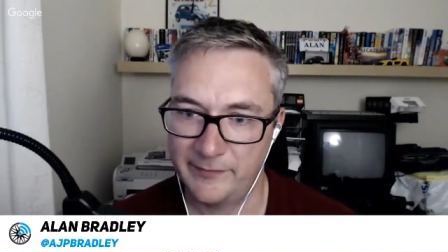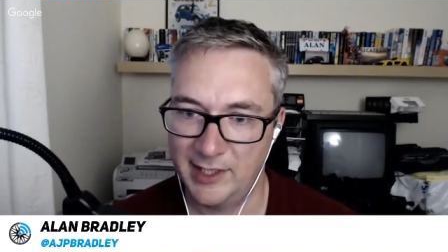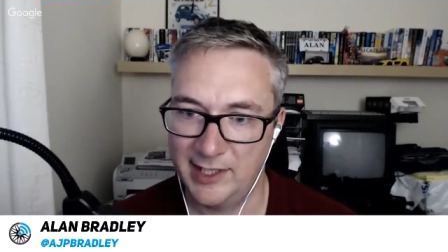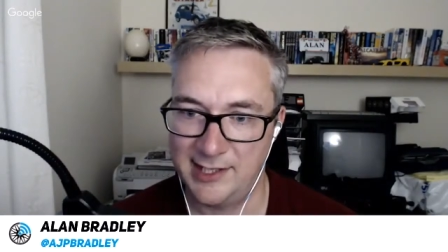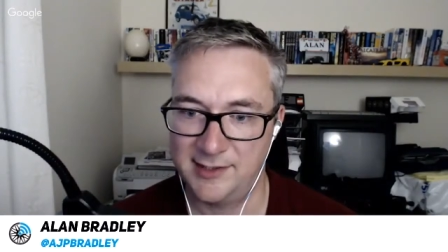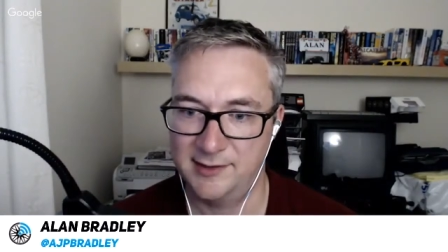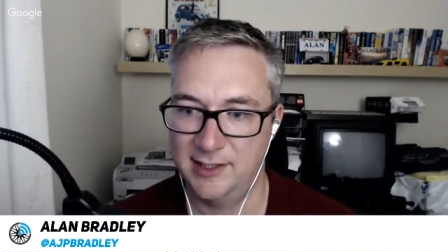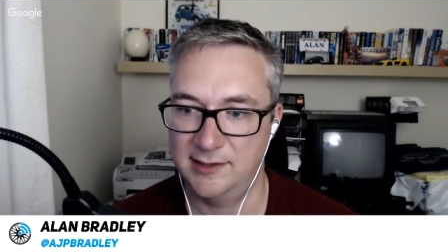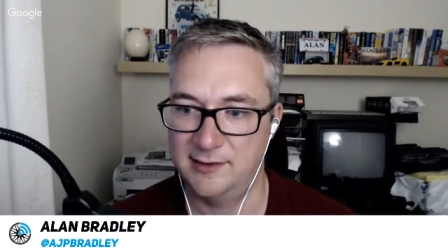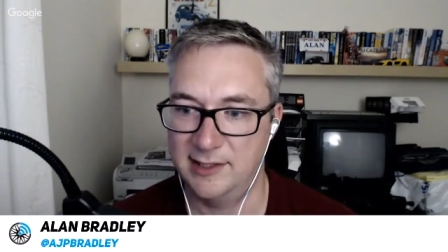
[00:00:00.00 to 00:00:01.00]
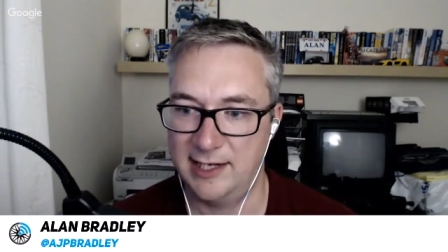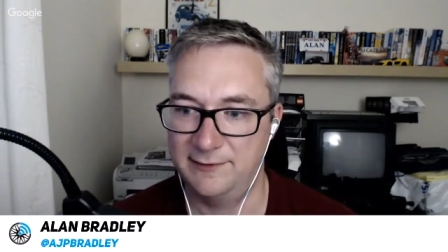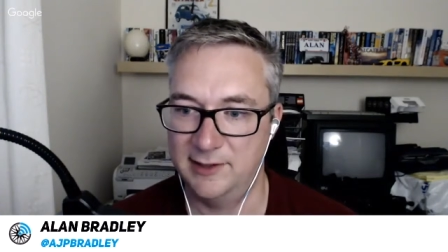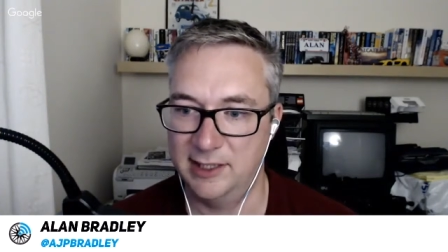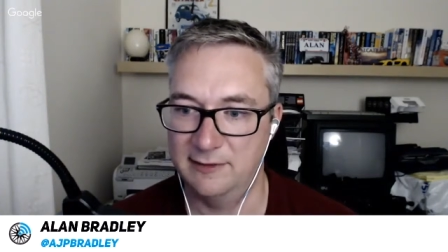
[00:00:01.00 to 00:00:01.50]
Yes,
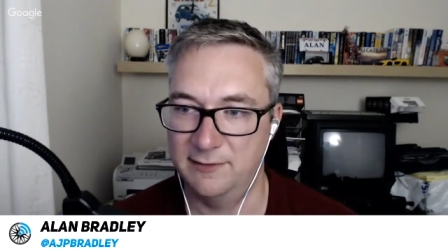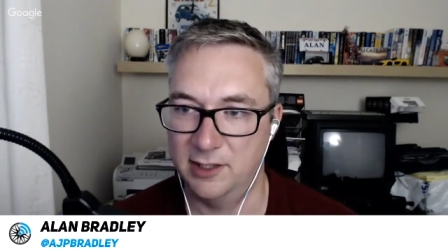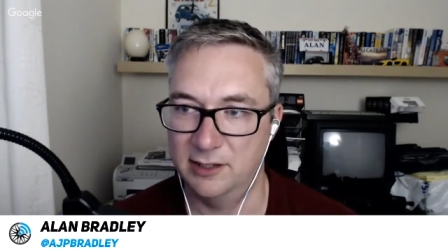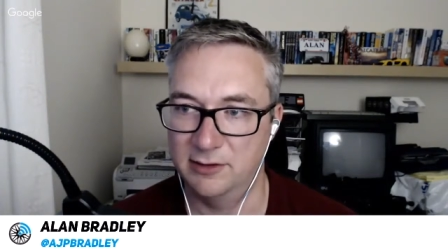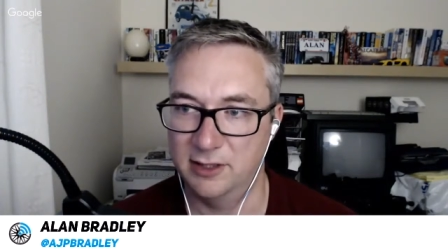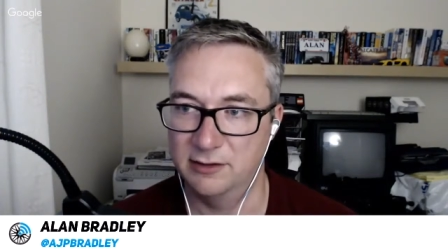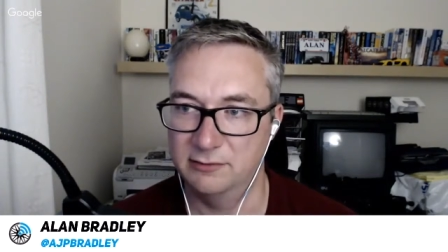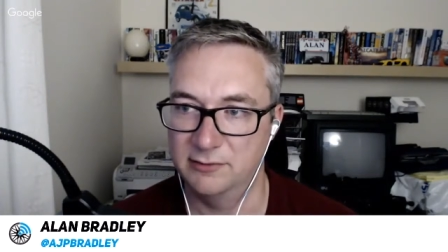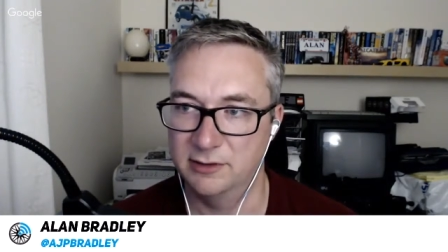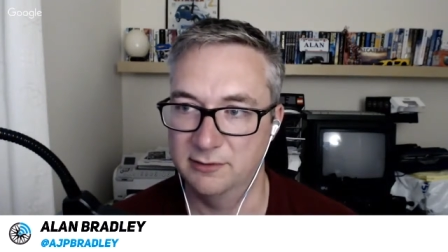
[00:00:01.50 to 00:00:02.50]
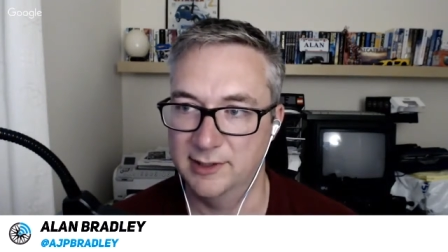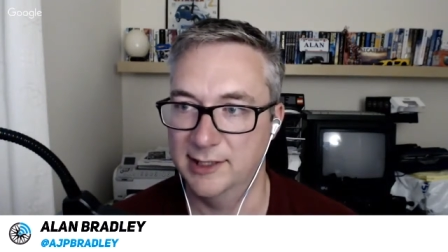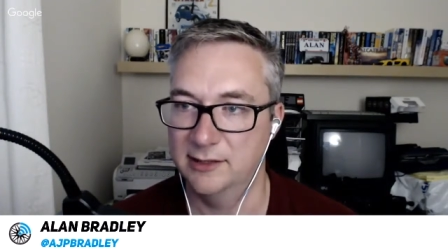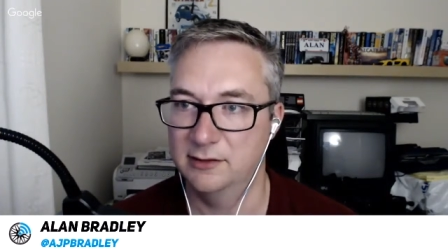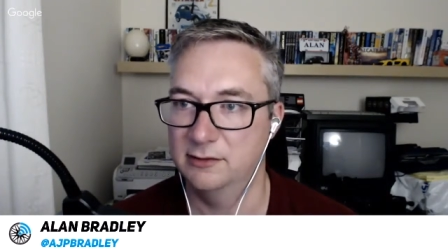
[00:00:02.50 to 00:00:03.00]
definitely follow, go
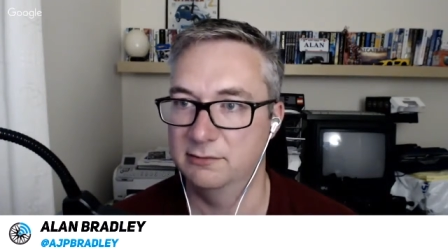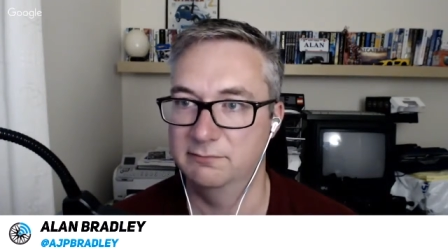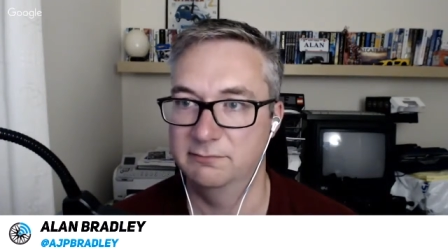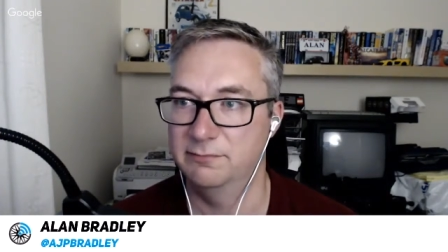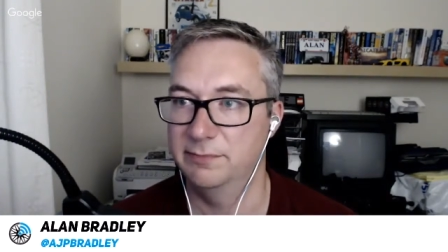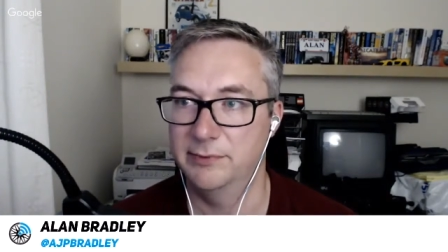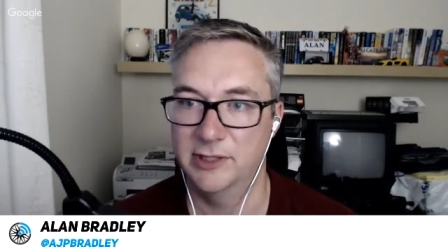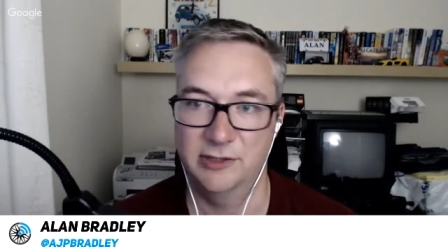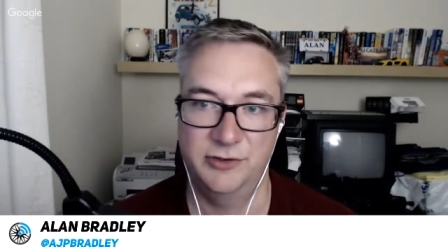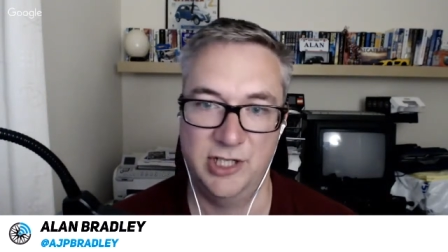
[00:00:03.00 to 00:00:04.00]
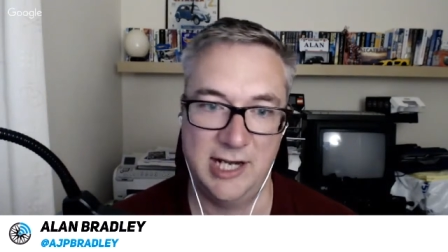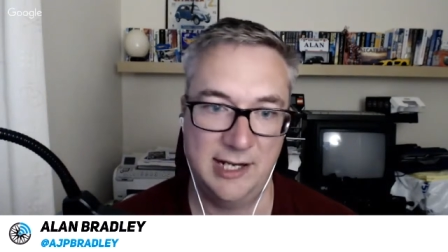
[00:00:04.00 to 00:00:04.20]
click, share,